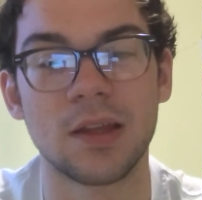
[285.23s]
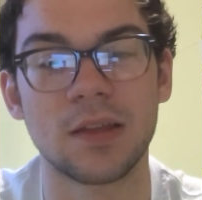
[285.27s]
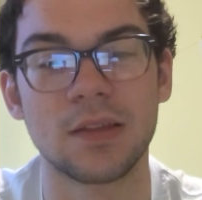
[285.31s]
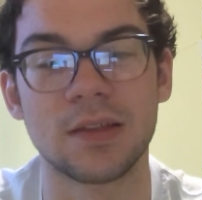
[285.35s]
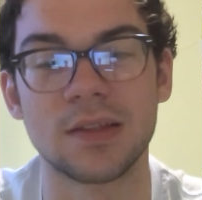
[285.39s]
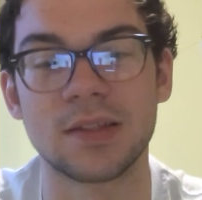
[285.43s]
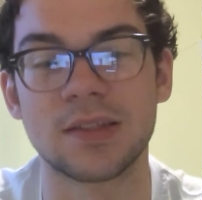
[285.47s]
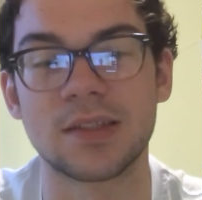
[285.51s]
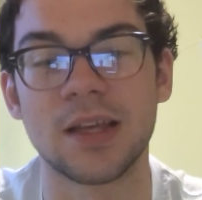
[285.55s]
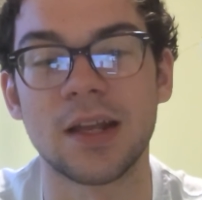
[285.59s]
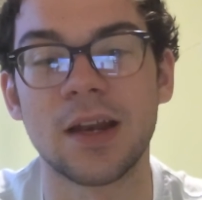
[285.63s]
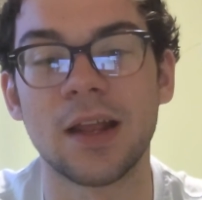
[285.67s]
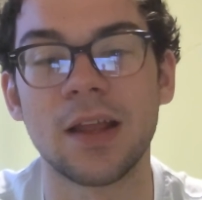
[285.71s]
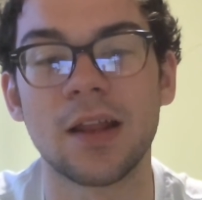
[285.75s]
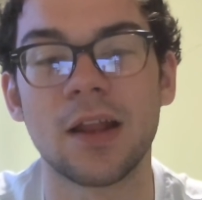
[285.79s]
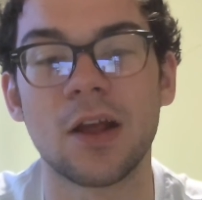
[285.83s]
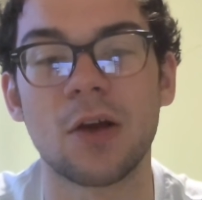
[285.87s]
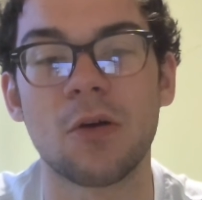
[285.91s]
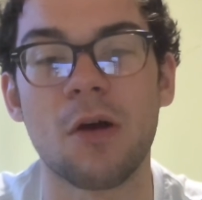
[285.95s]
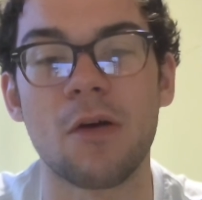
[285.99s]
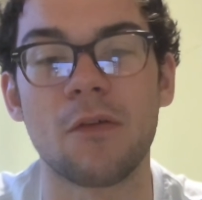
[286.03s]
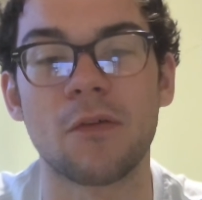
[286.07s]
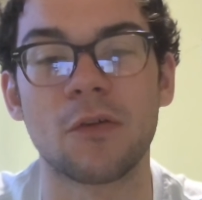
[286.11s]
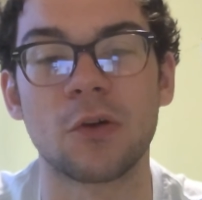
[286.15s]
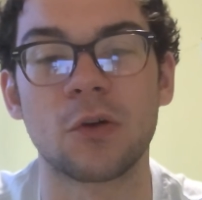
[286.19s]
The Senate,
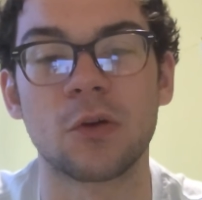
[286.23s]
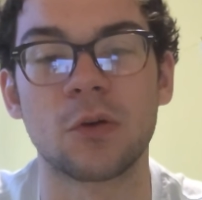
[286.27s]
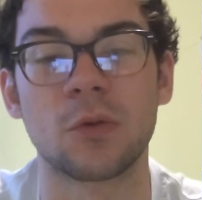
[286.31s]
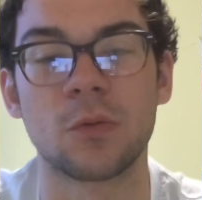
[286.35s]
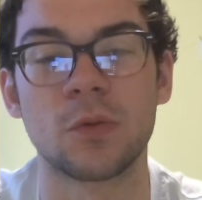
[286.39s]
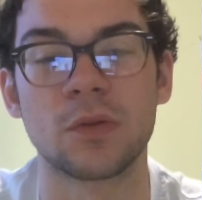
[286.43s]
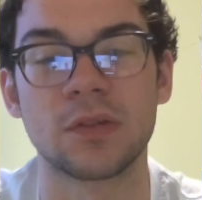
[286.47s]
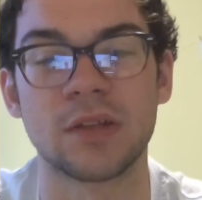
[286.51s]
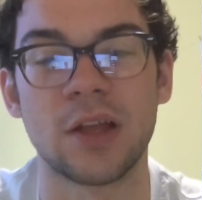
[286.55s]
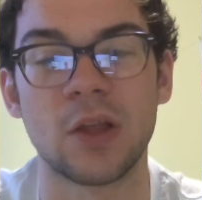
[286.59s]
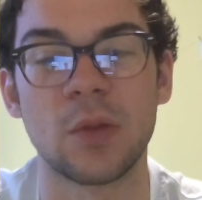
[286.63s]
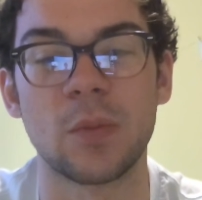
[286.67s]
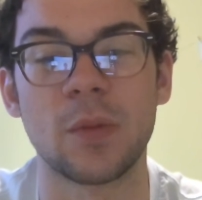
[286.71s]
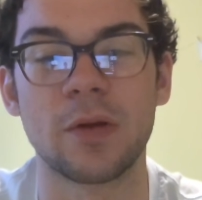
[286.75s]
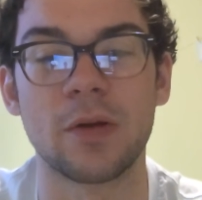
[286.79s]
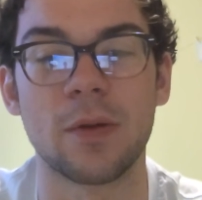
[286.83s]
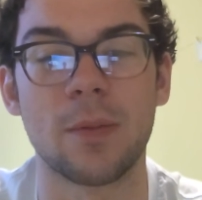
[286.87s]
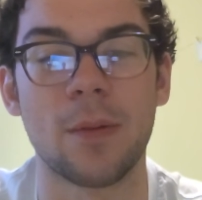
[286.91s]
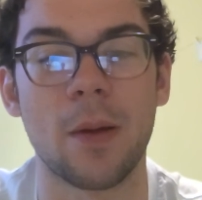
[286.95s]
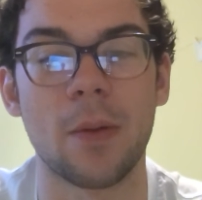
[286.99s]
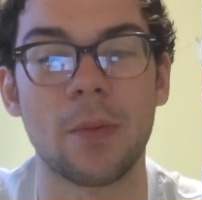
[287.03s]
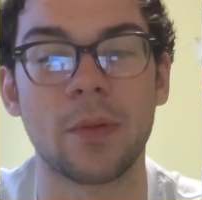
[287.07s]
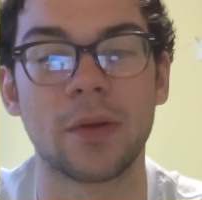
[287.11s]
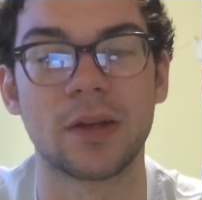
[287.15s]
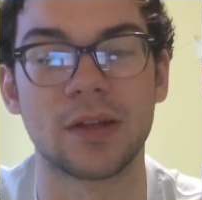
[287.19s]
however, was held by
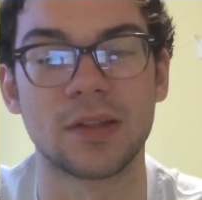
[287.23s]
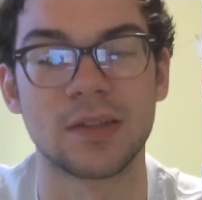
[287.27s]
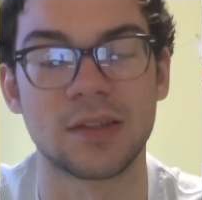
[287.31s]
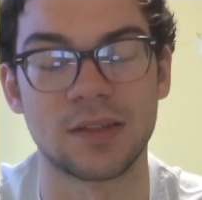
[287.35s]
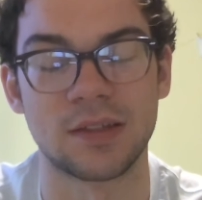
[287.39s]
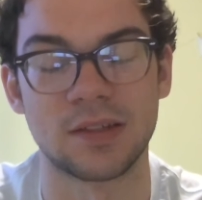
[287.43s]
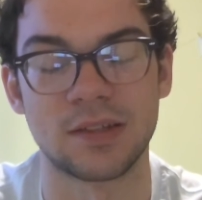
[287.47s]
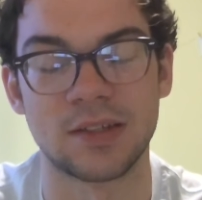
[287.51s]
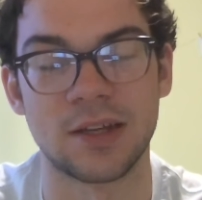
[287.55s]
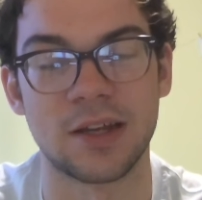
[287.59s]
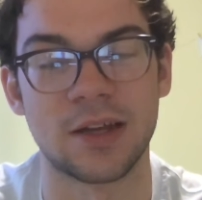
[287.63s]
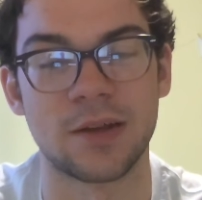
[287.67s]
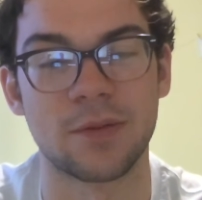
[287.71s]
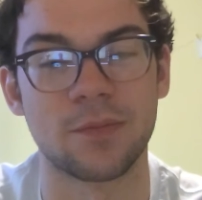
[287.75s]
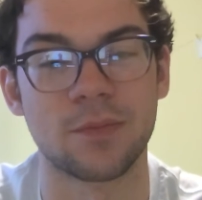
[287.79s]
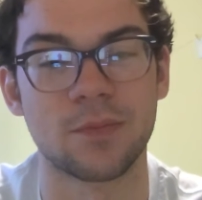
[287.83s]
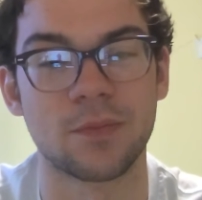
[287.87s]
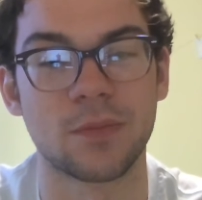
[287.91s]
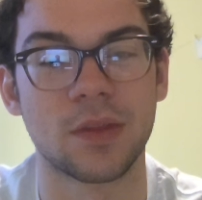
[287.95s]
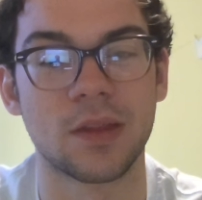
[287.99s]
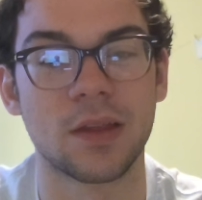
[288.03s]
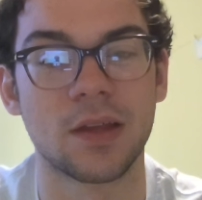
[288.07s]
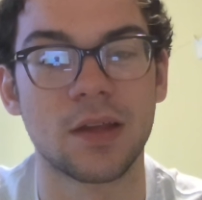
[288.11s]
Republicans at the time.